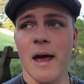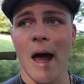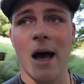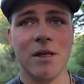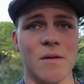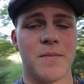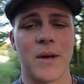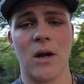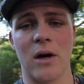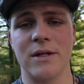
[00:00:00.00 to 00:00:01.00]
It hasn't
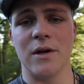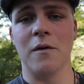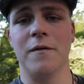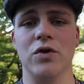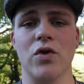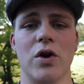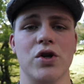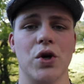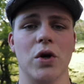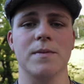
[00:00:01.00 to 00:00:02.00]
been ideal for drone
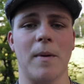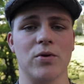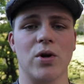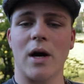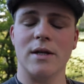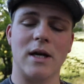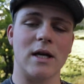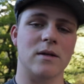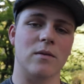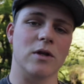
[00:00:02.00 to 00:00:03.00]
shots, but I'm trying to
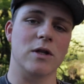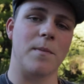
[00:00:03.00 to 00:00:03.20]
get some good